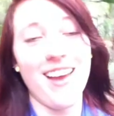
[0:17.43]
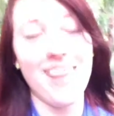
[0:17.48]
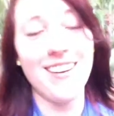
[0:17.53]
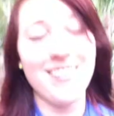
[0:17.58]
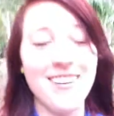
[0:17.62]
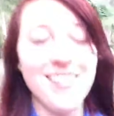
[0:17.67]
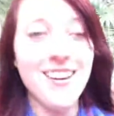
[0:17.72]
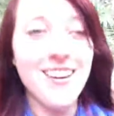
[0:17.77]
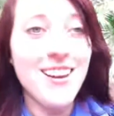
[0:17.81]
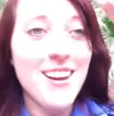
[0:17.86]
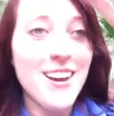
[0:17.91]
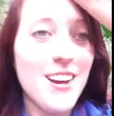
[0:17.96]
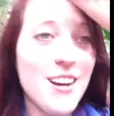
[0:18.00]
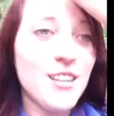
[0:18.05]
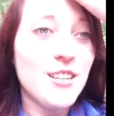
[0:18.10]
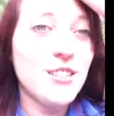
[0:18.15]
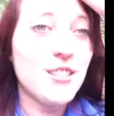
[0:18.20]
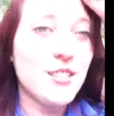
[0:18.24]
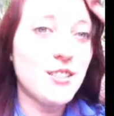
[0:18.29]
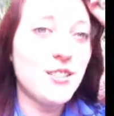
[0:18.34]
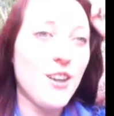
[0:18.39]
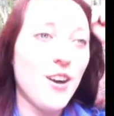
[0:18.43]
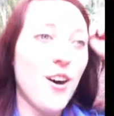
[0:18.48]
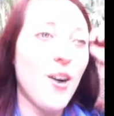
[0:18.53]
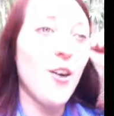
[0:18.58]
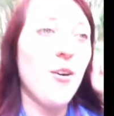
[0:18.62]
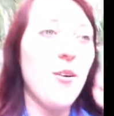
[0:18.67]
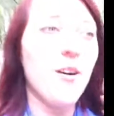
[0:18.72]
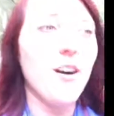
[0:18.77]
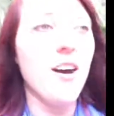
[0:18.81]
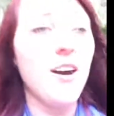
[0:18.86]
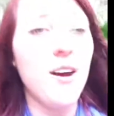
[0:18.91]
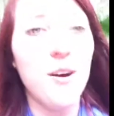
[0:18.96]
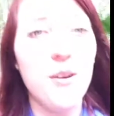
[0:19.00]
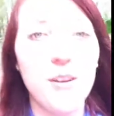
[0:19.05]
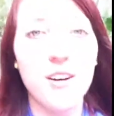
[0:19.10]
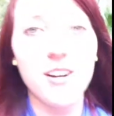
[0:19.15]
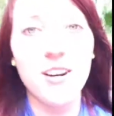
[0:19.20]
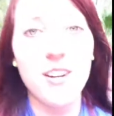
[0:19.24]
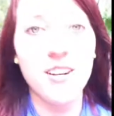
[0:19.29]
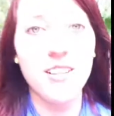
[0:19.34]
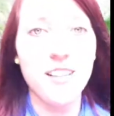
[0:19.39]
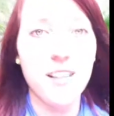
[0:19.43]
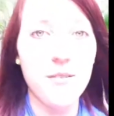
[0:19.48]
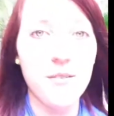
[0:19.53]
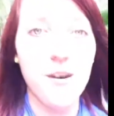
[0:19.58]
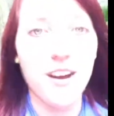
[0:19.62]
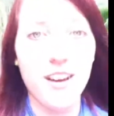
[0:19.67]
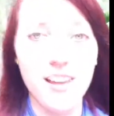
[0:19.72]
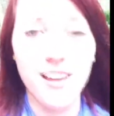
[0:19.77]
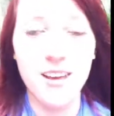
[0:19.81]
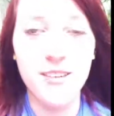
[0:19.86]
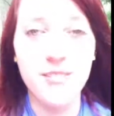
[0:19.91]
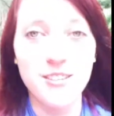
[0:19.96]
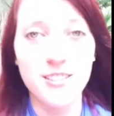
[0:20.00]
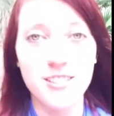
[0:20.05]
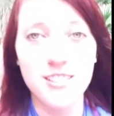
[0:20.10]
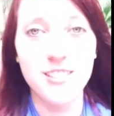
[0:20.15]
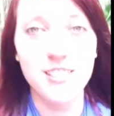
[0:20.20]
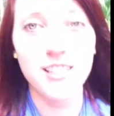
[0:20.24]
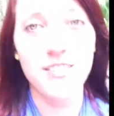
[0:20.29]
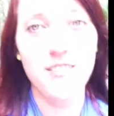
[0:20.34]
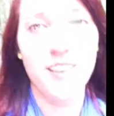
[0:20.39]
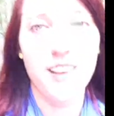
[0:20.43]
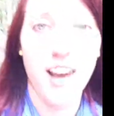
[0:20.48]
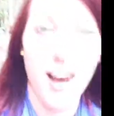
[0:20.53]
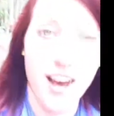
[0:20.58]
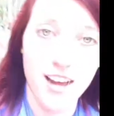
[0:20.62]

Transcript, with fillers: yet. So we're currently walking. We're just leaving